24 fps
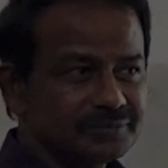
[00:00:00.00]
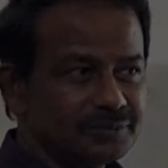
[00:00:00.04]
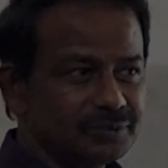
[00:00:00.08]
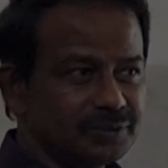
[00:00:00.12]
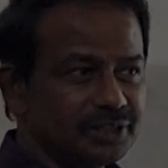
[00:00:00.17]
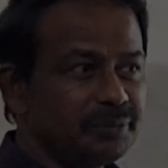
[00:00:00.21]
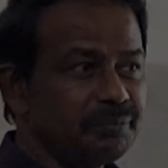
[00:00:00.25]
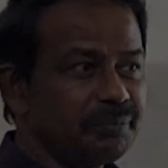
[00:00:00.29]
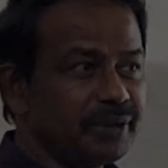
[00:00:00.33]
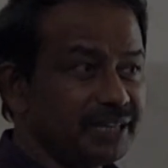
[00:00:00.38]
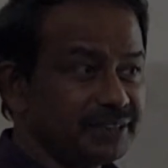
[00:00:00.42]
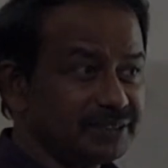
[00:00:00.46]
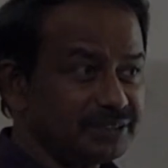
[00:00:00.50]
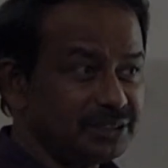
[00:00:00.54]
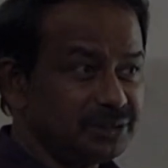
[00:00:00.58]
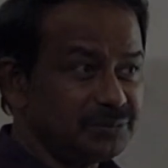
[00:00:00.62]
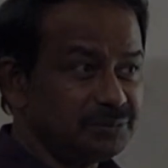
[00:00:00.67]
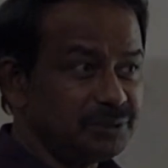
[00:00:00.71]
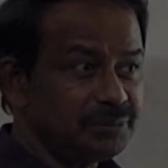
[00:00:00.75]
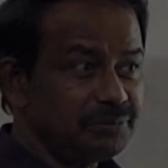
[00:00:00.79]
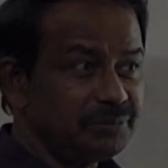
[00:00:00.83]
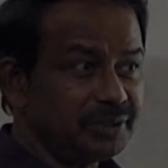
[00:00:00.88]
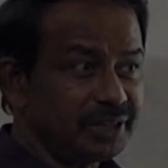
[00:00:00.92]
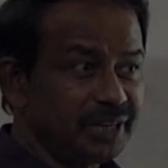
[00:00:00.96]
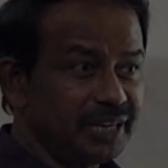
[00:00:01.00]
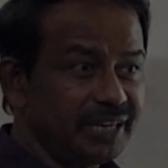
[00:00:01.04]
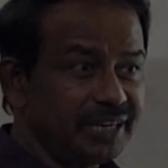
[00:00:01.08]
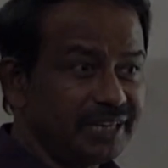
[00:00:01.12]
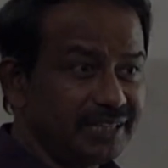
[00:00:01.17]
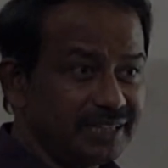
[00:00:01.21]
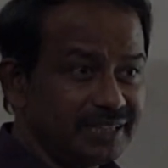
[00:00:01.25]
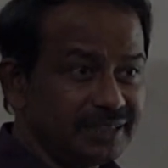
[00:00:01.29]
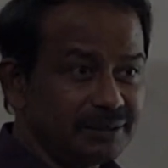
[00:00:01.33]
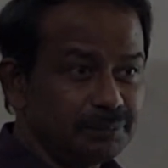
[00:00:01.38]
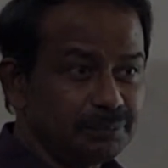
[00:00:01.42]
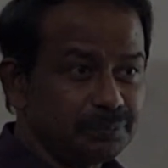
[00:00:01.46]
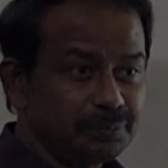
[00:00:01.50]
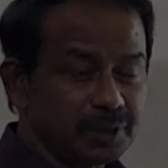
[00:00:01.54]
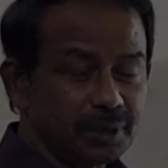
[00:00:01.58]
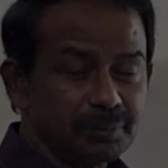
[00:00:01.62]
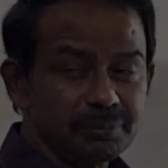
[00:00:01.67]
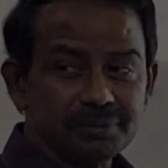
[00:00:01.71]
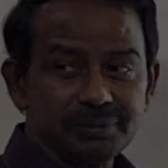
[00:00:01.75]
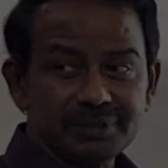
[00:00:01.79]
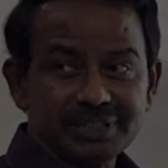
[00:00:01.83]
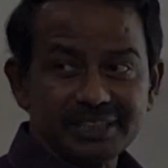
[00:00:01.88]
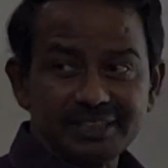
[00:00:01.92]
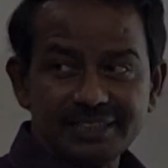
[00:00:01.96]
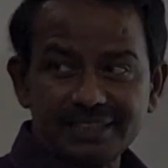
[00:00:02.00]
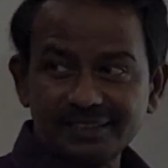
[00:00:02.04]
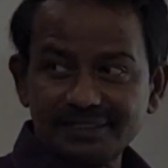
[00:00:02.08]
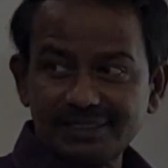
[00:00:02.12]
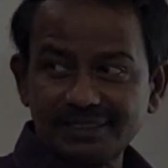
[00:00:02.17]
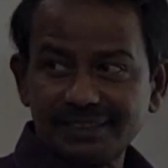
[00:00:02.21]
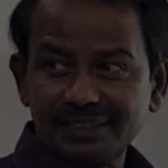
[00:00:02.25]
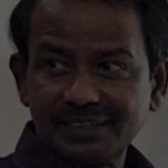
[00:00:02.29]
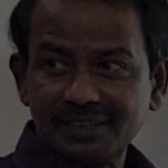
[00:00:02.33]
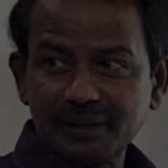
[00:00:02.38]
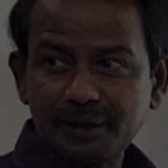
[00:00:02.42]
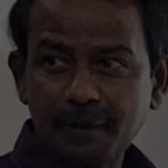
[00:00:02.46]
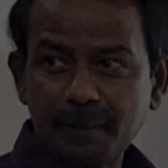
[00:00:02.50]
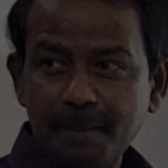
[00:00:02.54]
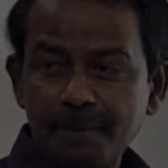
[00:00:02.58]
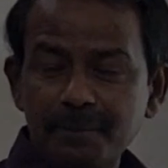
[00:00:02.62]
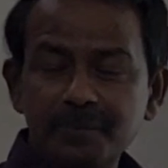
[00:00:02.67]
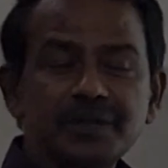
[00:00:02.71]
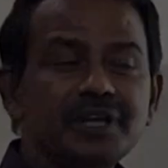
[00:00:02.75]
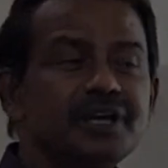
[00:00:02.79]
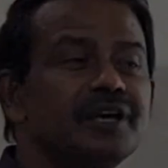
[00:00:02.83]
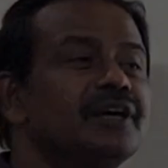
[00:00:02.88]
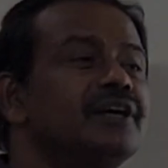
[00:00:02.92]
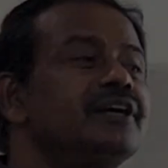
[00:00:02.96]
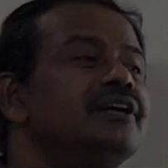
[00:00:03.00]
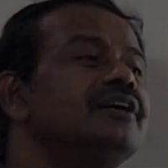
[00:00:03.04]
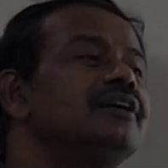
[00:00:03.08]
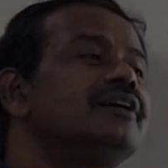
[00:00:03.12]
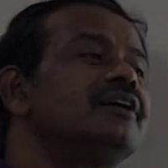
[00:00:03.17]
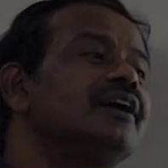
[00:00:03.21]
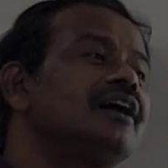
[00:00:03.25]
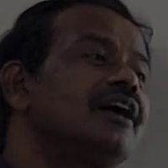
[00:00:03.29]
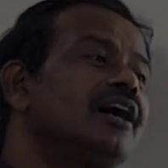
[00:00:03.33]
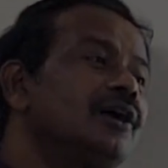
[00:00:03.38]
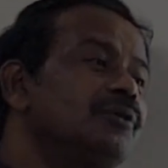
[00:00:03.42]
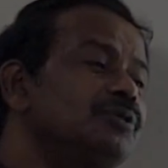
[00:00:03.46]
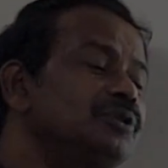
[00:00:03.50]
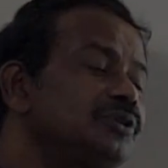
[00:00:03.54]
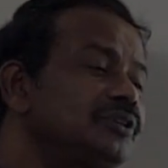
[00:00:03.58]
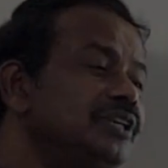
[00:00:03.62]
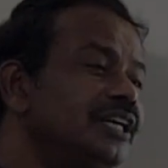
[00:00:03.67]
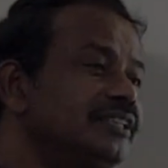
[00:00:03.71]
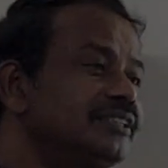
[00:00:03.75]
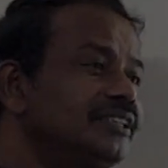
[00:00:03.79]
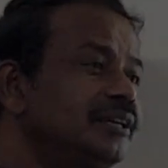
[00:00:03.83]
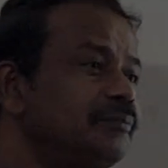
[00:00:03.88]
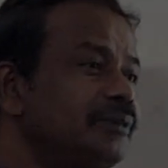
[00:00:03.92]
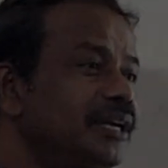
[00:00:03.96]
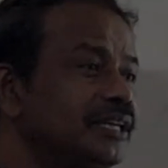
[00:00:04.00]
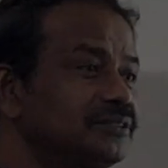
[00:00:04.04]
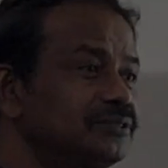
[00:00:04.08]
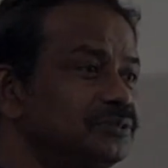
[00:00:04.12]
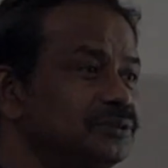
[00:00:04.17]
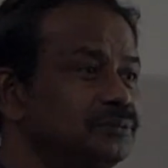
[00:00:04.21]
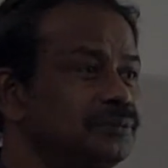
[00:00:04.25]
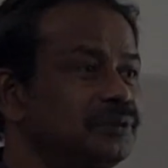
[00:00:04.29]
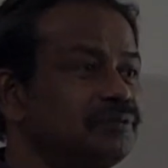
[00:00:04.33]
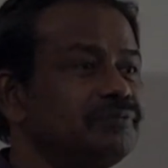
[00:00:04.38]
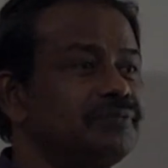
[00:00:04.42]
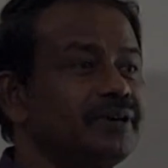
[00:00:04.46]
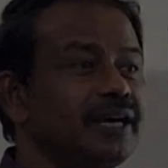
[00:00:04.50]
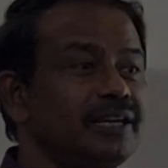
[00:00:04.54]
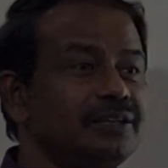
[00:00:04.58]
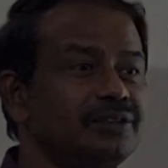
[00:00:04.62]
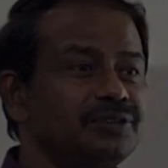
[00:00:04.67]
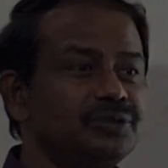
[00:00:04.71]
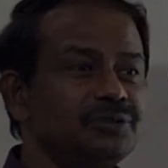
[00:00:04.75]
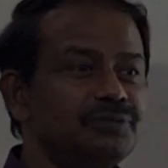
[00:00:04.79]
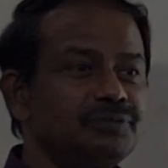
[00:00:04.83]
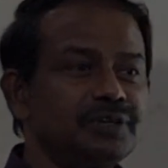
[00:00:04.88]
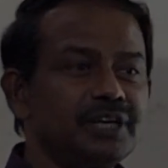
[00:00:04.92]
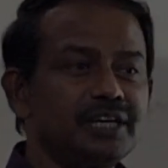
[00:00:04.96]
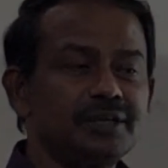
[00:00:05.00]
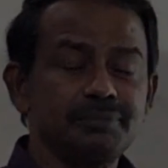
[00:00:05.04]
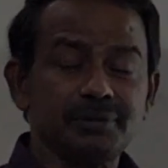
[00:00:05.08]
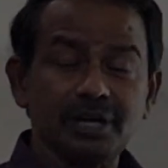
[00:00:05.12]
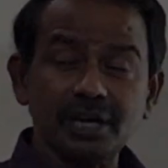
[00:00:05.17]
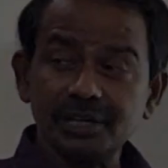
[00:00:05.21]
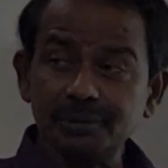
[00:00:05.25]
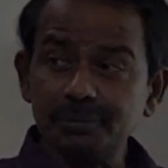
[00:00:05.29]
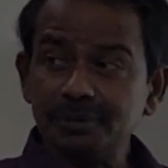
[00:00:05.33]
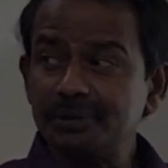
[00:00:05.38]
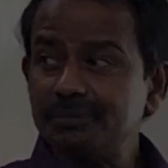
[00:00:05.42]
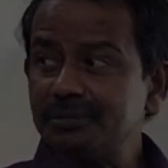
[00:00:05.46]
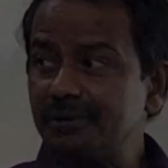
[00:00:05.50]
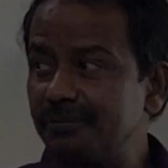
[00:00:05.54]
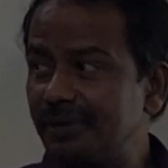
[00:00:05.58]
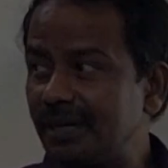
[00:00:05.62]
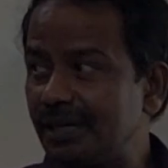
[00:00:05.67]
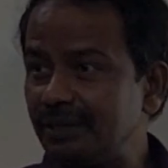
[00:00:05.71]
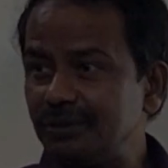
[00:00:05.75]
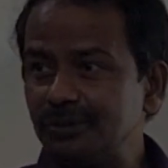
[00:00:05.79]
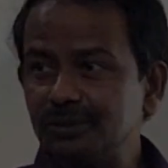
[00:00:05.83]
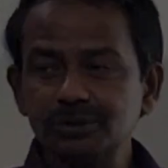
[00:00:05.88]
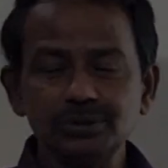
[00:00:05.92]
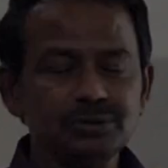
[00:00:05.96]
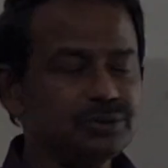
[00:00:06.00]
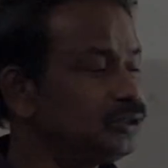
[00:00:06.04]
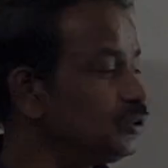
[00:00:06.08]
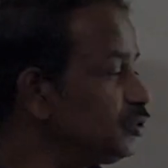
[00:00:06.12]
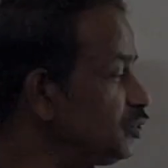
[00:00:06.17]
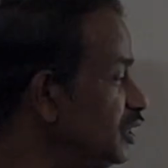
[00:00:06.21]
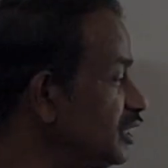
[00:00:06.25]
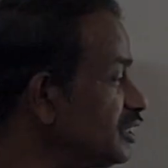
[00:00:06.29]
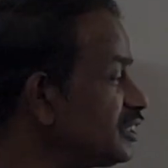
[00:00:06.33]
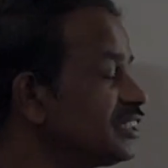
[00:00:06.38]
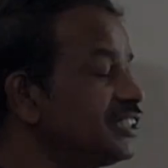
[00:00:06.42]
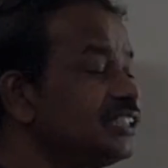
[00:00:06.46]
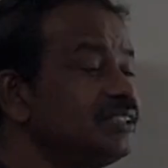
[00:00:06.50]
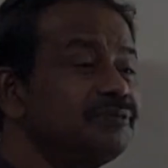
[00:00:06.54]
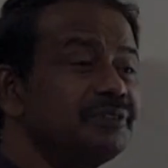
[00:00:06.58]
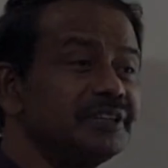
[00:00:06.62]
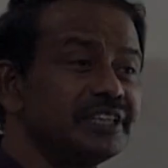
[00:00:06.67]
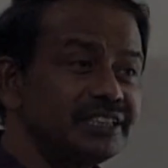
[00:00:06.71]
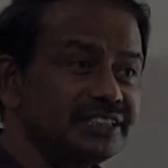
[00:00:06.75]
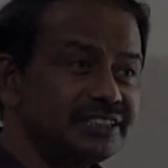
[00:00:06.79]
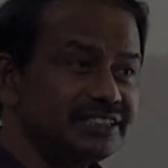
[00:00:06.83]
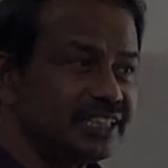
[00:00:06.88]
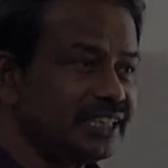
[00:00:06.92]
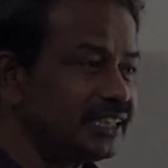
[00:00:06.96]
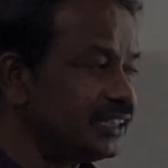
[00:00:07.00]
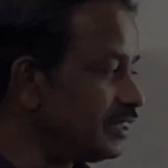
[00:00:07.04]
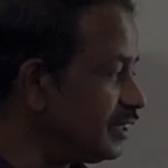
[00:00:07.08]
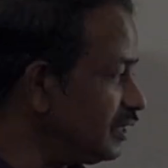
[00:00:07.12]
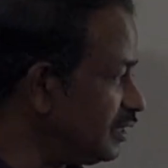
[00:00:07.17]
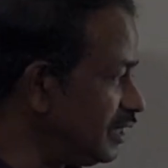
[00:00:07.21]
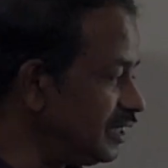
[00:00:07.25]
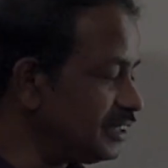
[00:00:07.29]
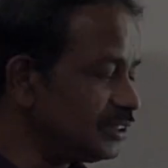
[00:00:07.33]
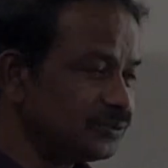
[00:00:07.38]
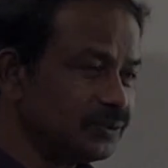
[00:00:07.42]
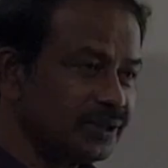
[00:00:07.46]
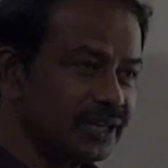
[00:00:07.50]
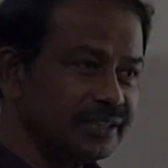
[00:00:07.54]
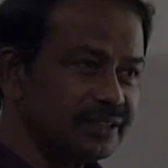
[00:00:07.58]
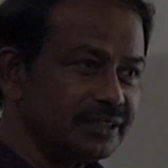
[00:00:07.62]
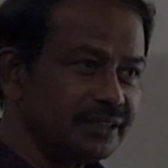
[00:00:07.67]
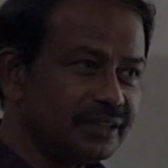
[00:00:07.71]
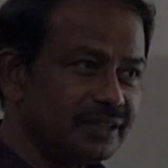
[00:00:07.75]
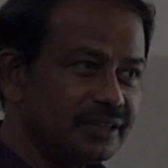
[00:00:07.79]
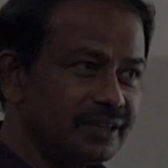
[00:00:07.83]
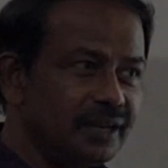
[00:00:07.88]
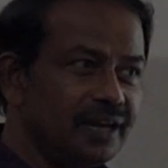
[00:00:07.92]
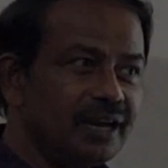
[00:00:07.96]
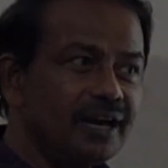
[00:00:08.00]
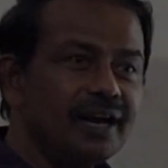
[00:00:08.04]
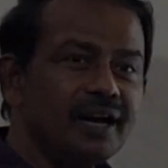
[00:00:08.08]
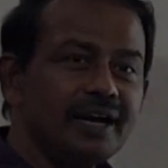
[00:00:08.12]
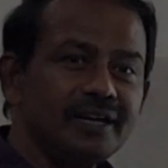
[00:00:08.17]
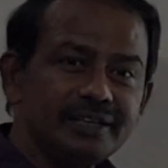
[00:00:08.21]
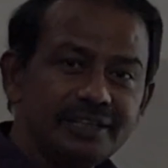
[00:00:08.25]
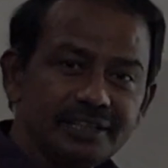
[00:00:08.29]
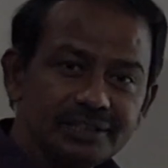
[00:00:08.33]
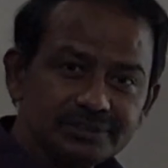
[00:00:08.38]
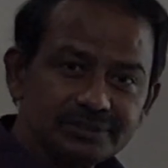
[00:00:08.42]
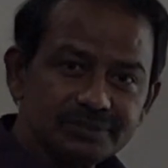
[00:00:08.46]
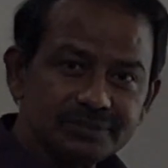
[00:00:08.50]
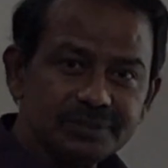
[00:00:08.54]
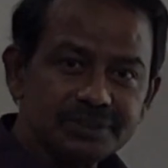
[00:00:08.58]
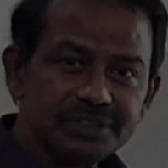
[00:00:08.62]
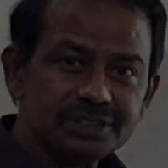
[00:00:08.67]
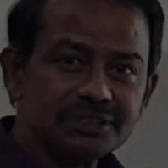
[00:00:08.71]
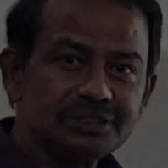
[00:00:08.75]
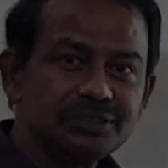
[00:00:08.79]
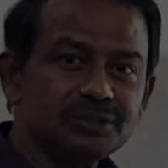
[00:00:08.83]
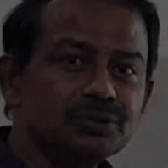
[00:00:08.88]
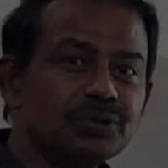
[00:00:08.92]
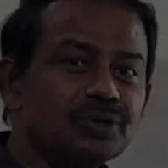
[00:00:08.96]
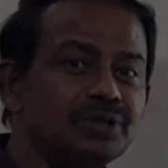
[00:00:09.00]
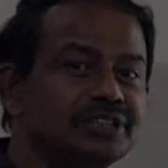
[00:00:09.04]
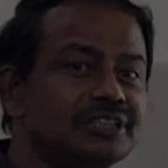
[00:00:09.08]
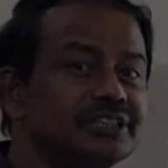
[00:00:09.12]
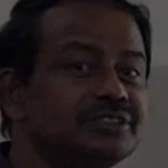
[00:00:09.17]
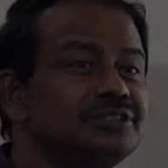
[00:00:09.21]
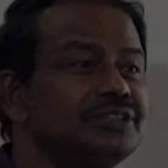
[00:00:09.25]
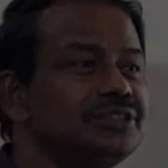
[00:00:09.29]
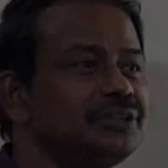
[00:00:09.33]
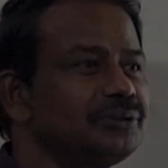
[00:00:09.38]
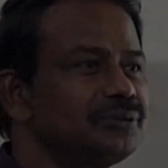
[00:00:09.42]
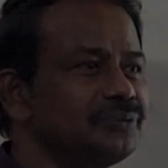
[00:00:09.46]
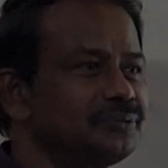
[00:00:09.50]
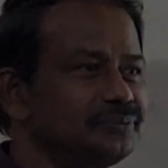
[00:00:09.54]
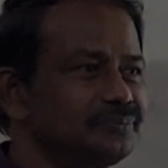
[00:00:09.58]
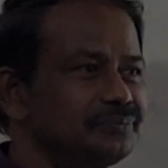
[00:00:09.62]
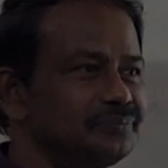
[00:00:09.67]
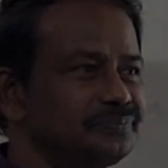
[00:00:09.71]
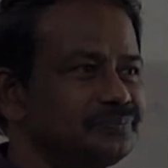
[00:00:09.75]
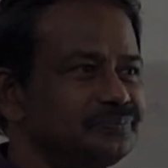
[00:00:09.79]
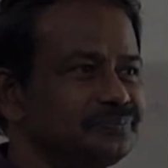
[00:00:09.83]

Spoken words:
Okay, maximum radial probability density. How to get the maximum value for or minimum value? You just differentiate this one and it is equal to 0.